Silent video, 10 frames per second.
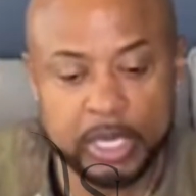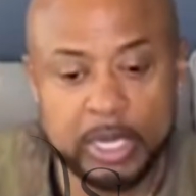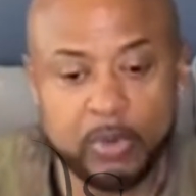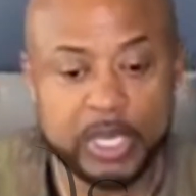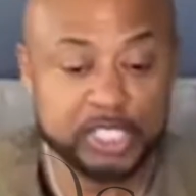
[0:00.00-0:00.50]

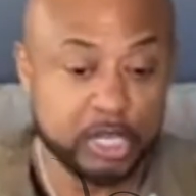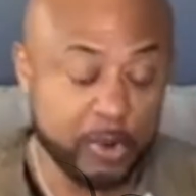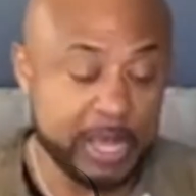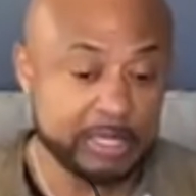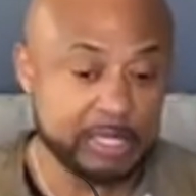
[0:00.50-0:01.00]
anyway, she
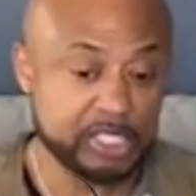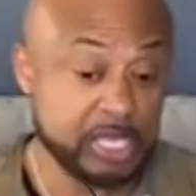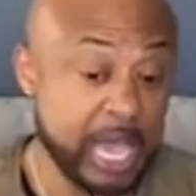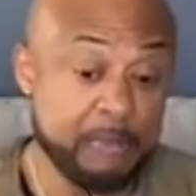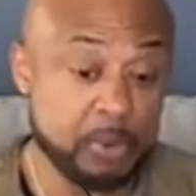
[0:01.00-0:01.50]
created this.
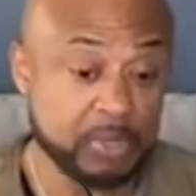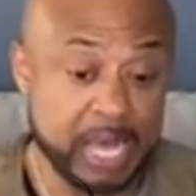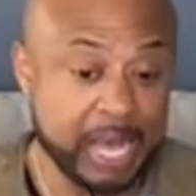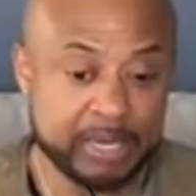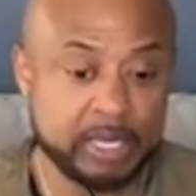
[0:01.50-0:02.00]
She came up with
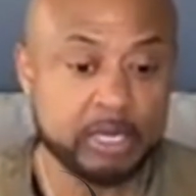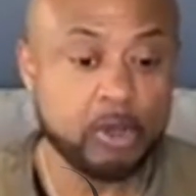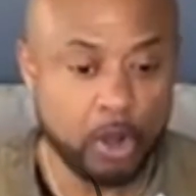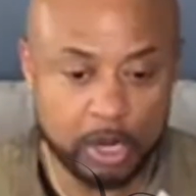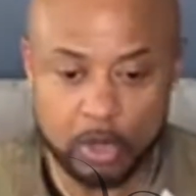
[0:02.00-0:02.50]
the idea.
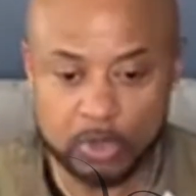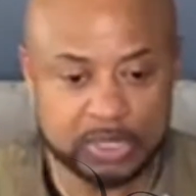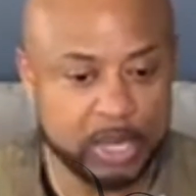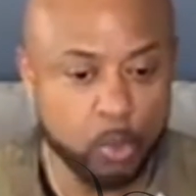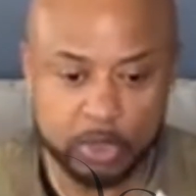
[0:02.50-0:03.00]
Carlos,
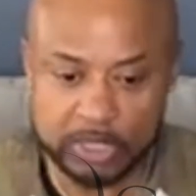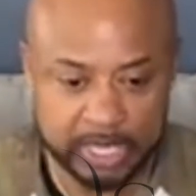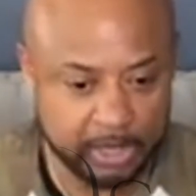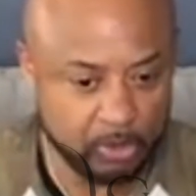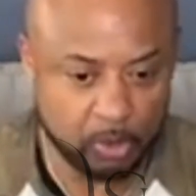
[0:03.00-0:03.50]
they worked
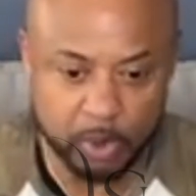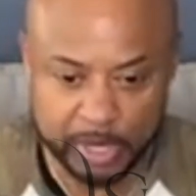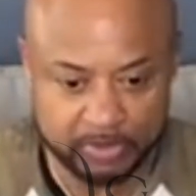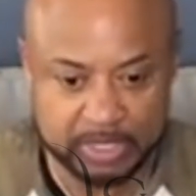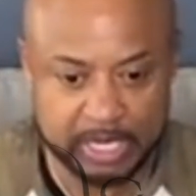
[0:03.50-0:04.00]
together or
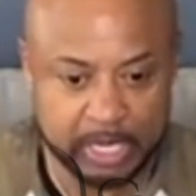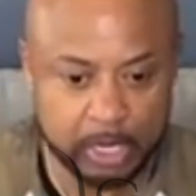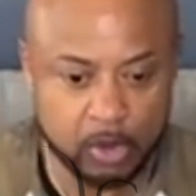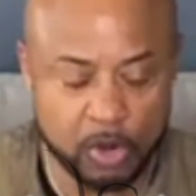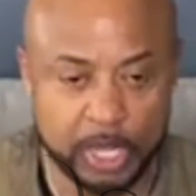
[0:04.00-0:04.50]
whatever to get it
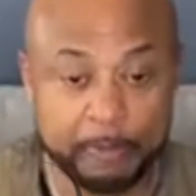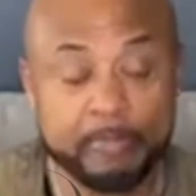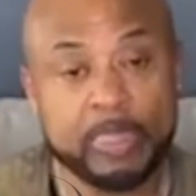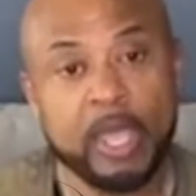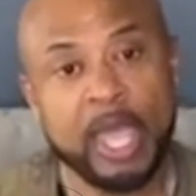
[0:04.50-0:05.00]
going.
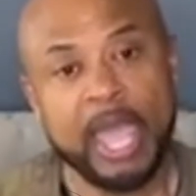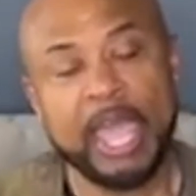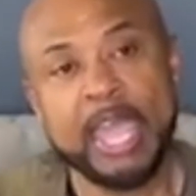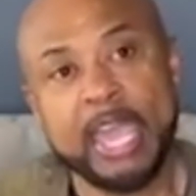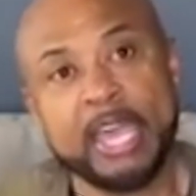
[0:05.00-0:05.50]

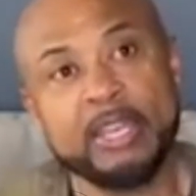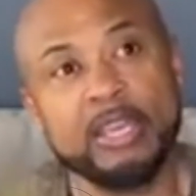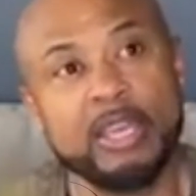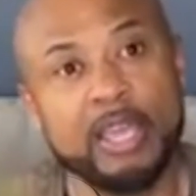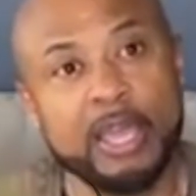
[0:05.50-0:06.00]

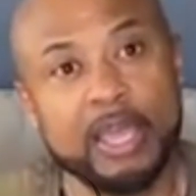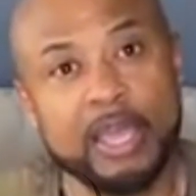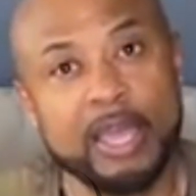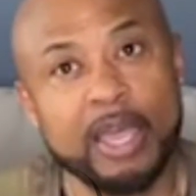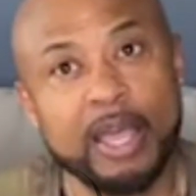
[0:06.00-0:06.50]
And
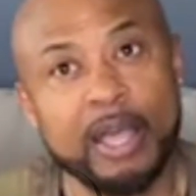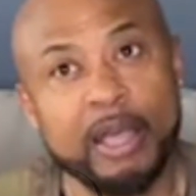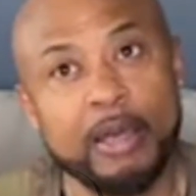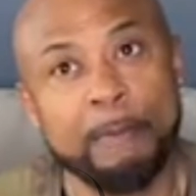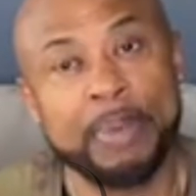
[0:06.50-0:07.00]

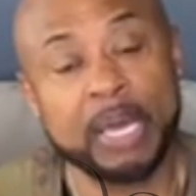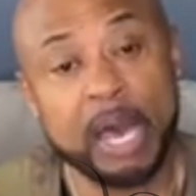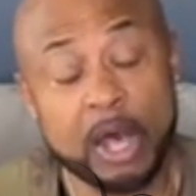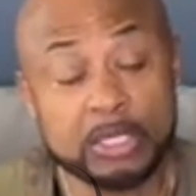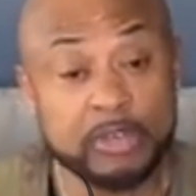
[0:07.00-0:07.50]

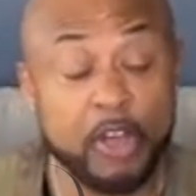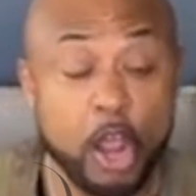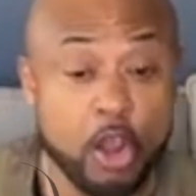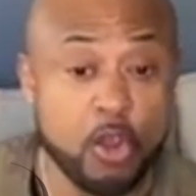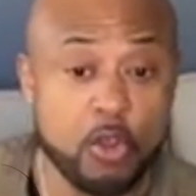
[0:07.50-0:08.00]
because of
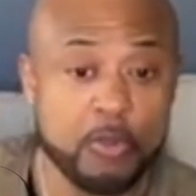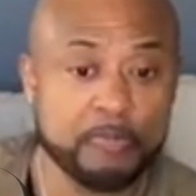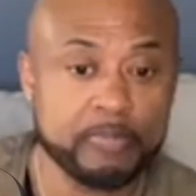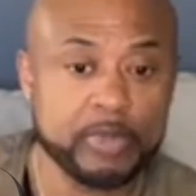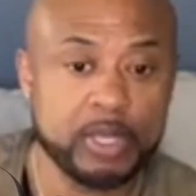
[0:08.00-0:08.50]
her,
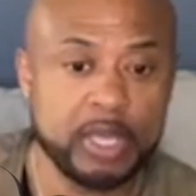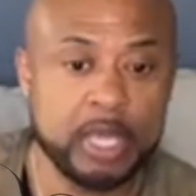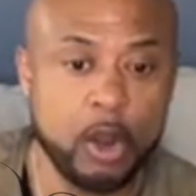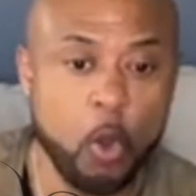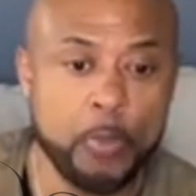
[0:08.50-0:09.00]

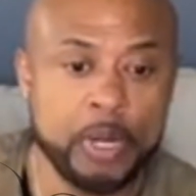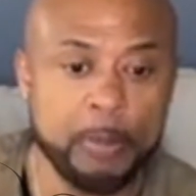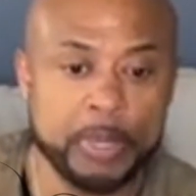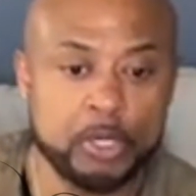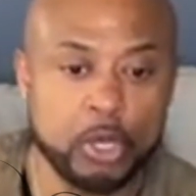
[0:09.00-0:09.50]
it opened
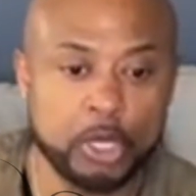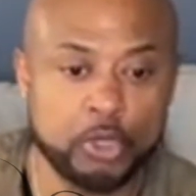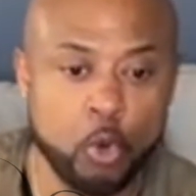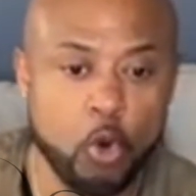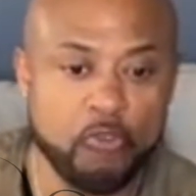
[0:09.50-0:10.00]
up a
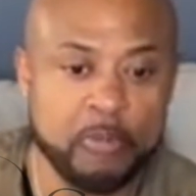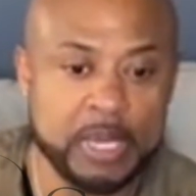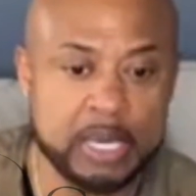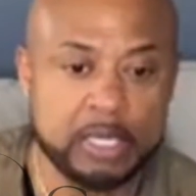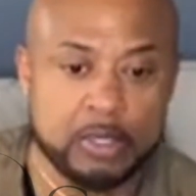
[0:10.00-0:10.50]
door for
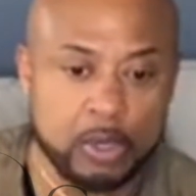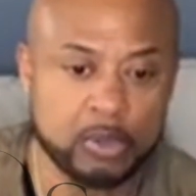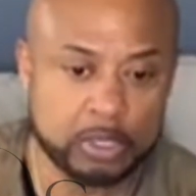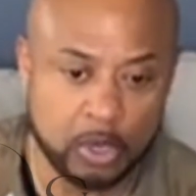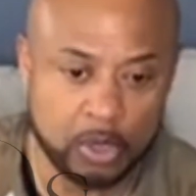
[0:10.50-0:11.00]
me to,
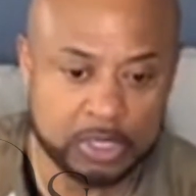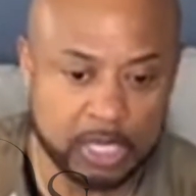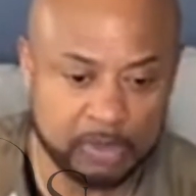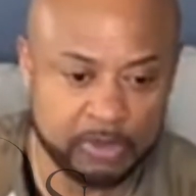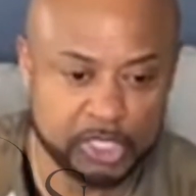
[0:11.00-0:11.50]
to go on
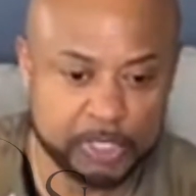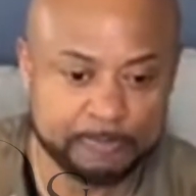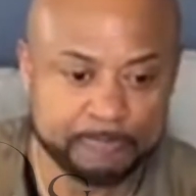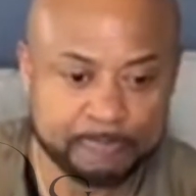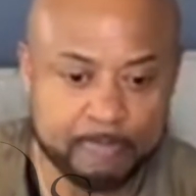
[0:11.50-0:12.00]
television,
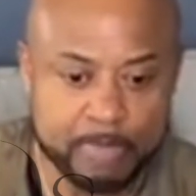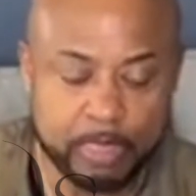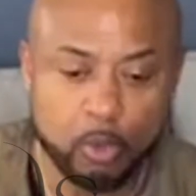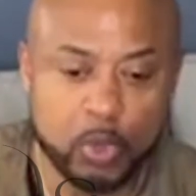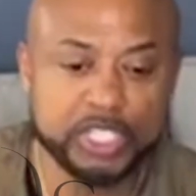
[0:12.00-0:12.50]

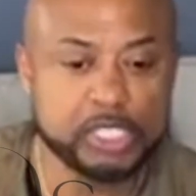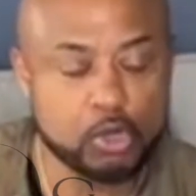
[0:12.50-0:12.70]
which